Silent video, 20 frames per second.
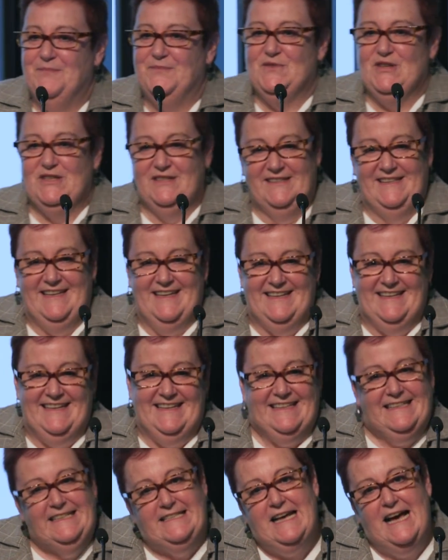Just get
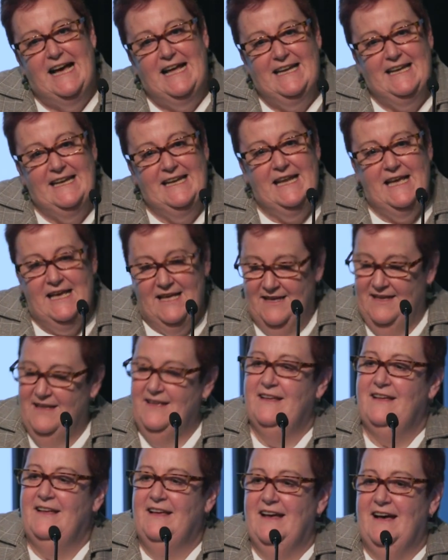it done.
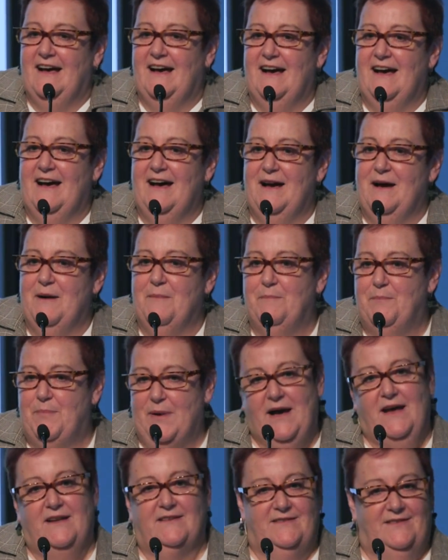
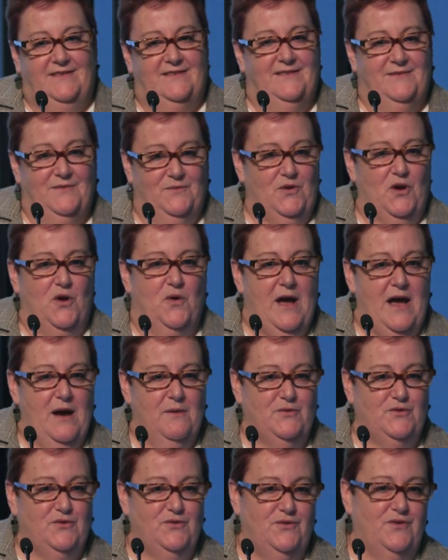But you know, how
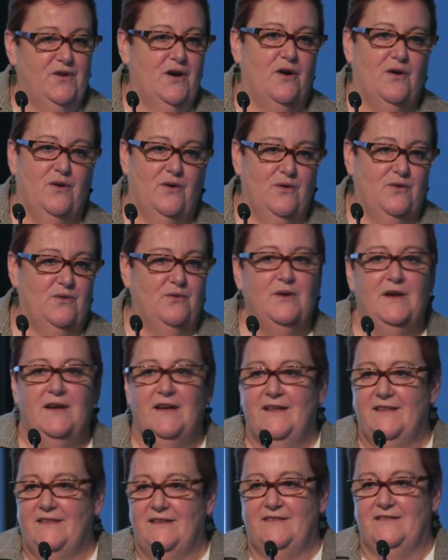would you know
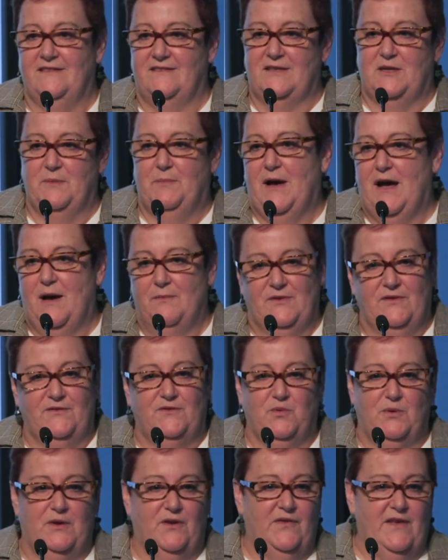this is a department of
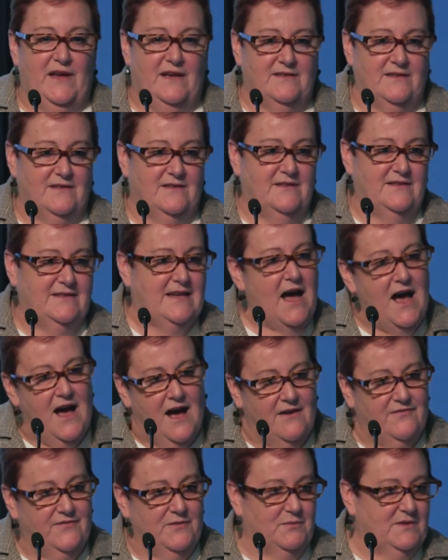12,000
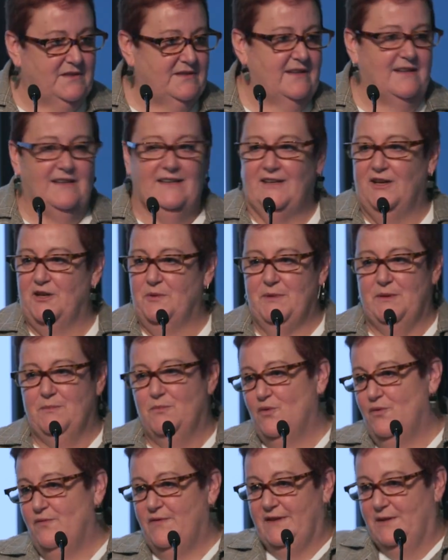staff and we're suddenly going to be
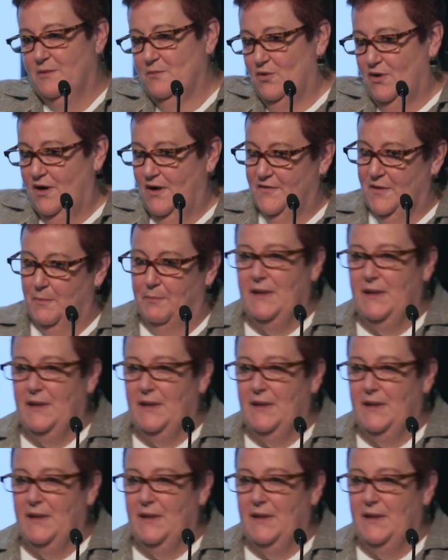moving them all over the